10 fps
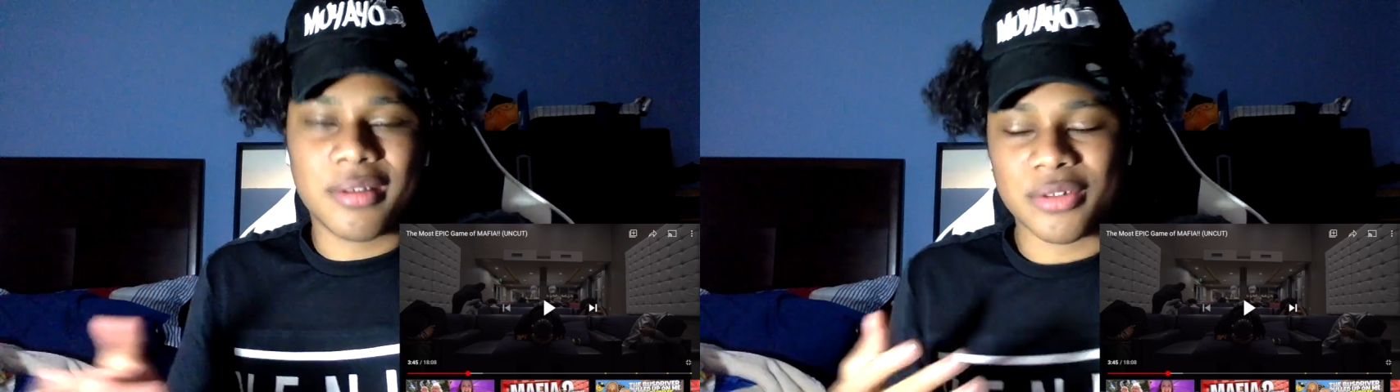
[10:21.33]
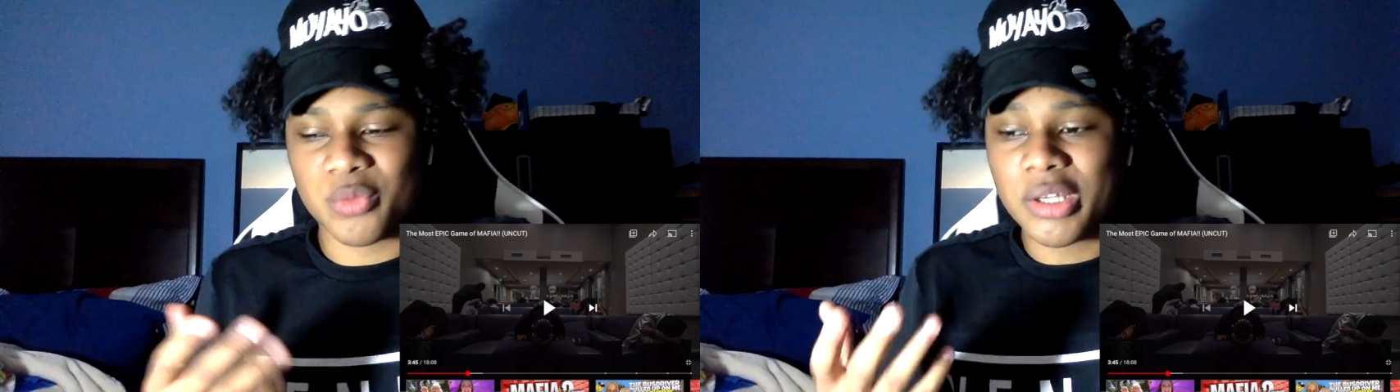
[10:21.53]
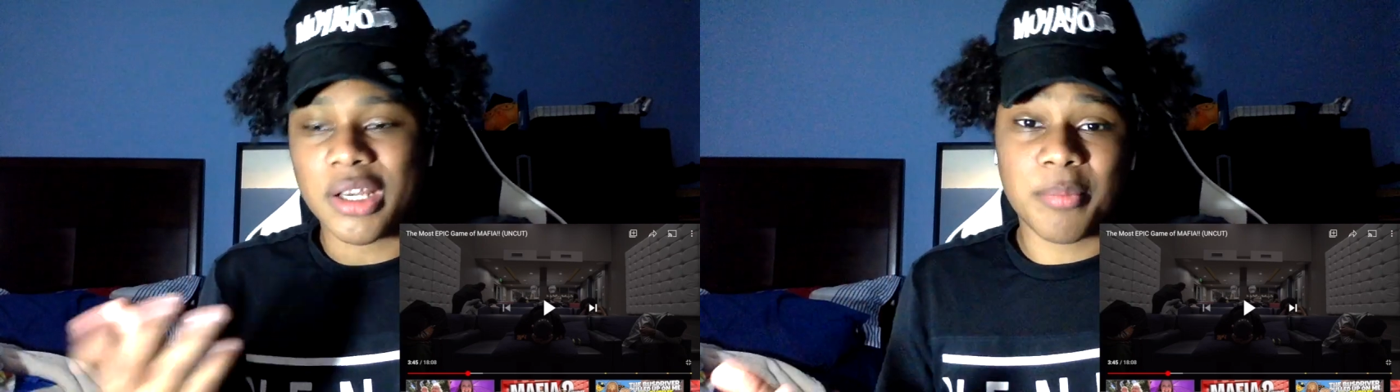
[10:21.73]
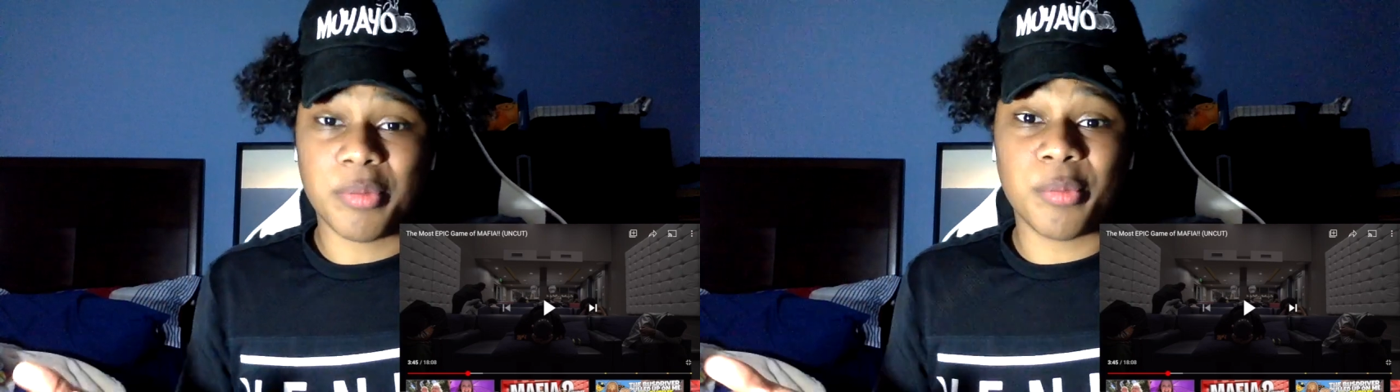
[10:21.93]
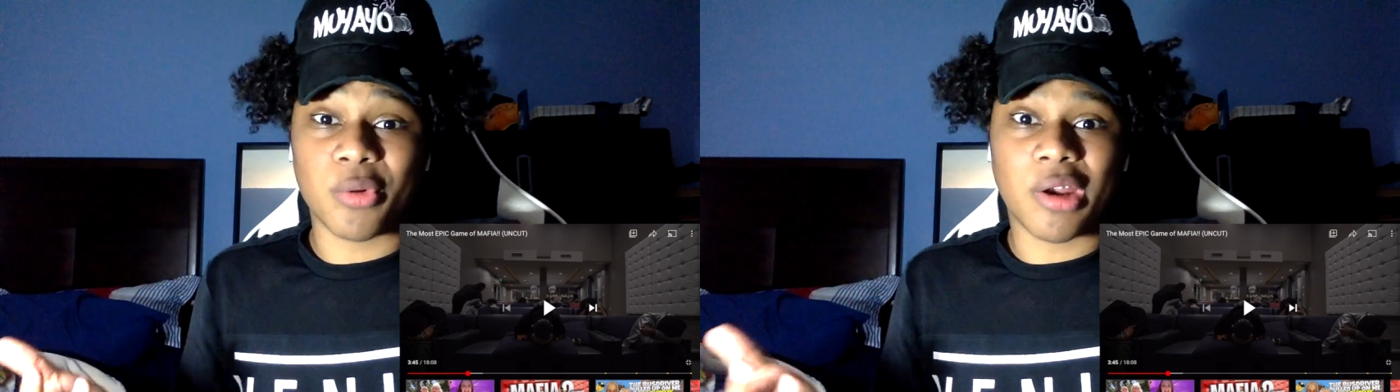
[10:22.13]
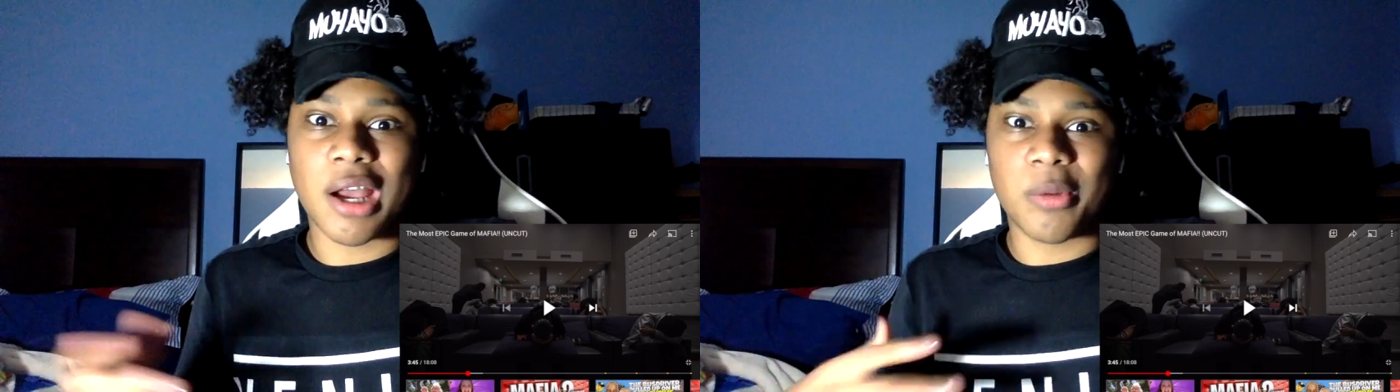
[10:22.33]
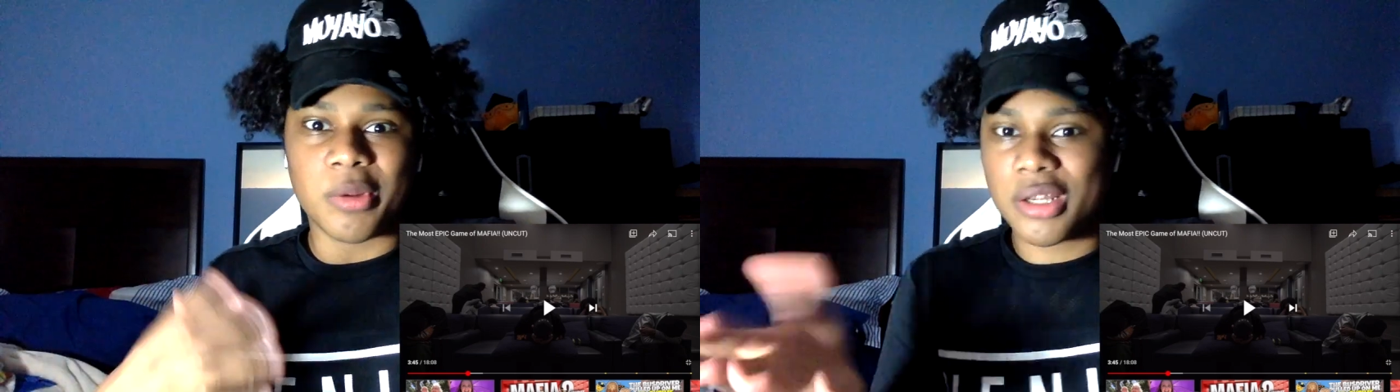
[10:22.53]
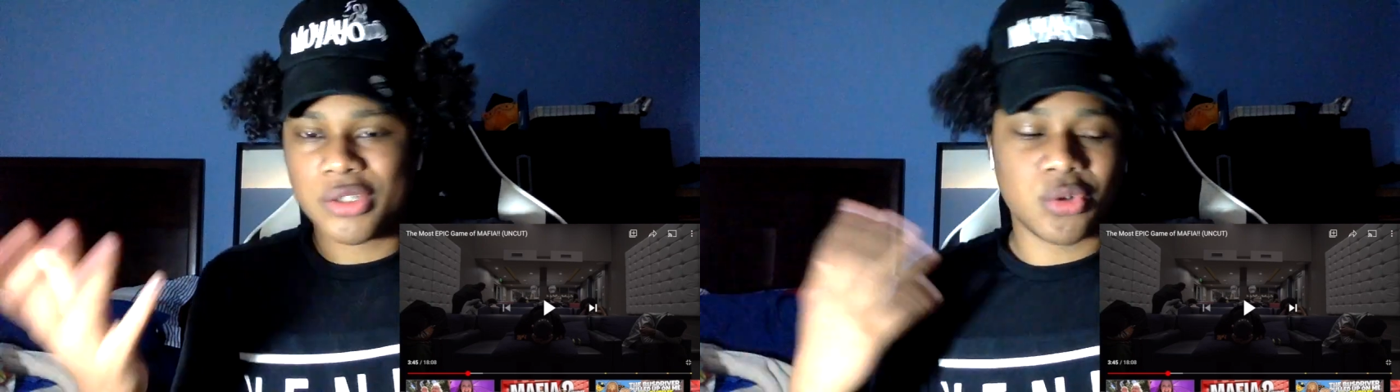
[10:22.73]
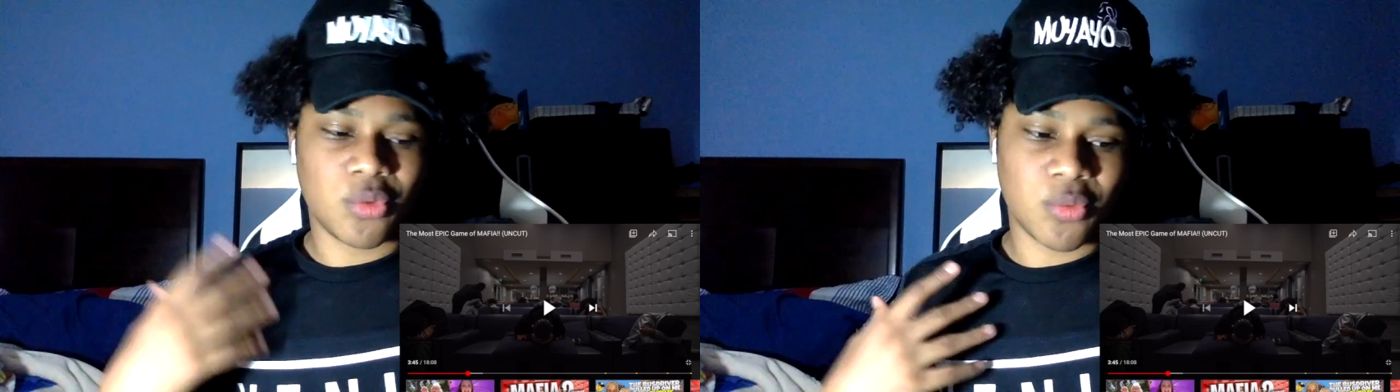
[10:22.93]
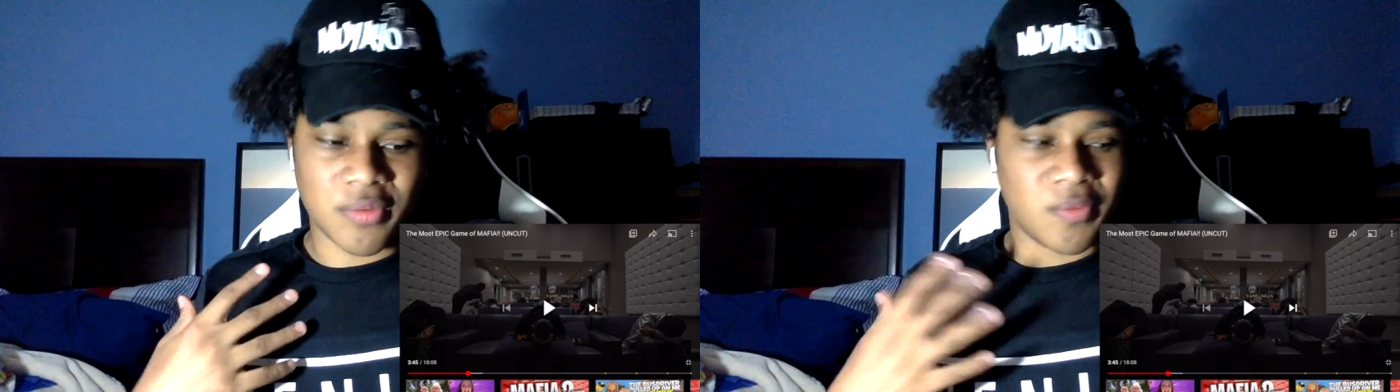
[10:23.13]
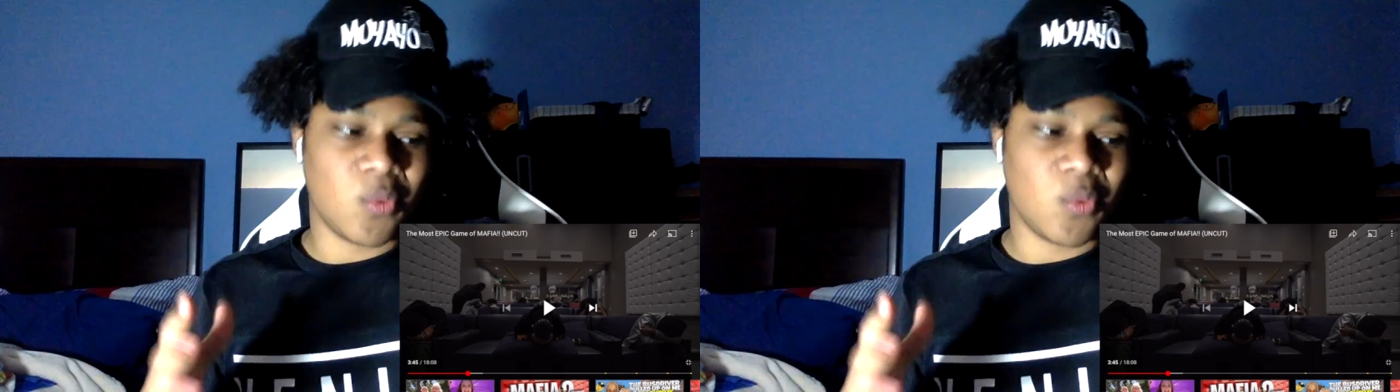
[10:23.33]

Because we let people lie. We let you do whatever